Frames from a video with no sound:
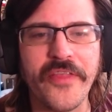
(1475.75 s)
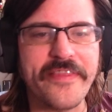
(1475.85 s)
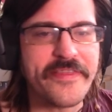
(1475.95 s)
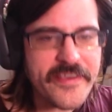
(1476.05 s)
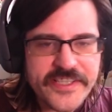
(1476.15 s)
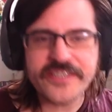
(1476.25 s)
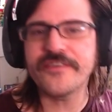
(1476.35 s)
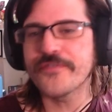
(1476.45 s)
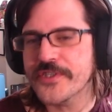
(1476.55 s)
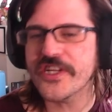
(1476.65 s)
Like, this is the
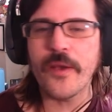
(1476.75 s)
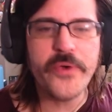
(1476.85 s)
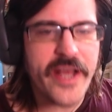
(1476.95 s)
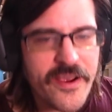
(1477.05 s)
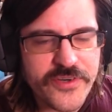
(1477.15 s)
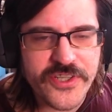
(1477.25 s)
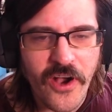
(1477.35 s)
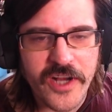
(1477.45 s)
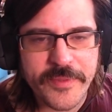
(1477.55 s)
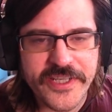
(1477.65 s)
first time we'd ever
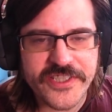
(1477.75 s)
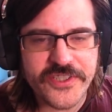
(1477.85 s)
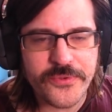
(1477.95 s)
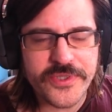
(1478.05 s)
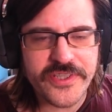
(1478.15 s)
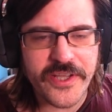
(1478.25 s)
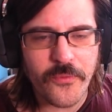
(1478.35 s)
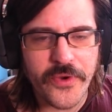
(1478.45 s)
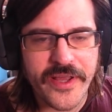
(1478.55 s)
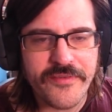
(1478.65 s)
talked because there was like
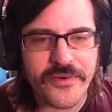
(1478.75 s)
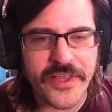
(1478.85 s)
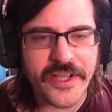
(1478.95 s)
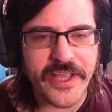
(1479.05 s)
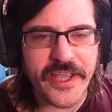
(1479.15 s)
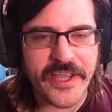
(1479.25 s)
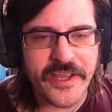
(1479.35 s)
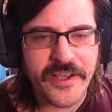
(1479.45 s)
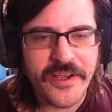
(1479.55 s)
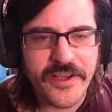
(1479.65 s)
whatever, like
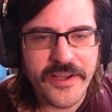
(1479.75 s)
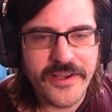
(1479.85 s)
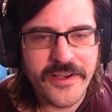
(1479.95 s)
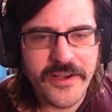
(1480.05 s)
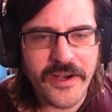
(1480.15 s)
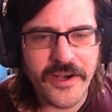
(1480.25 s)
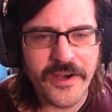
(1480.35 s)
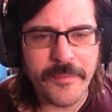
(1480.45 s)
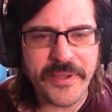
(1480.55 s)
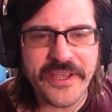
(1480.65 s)
a
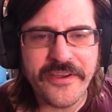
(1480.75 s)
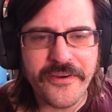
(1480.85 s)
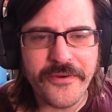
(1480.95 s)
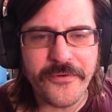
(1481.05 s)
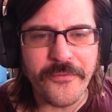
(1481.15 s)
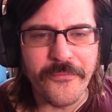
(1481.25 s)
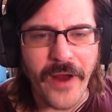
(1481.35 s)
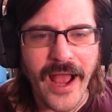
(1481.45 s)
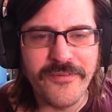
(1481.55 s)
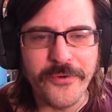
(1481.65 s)
appeared
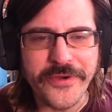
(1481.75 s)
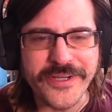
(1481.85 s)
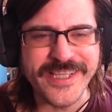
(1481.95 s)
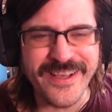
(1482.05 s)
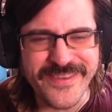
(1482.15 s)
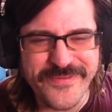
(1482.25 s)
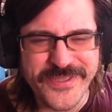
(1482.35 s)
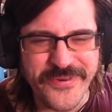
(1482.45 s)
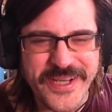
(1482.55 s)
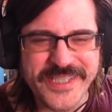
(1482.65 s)
rivalry or something
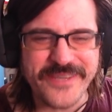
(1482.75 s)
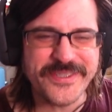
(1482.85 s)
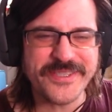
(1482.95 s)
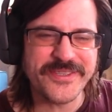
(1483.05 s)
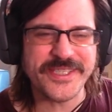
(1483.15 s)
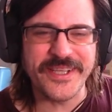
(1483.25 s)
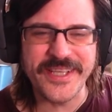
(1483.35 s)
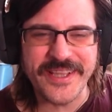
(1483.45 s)
between us that was so silly.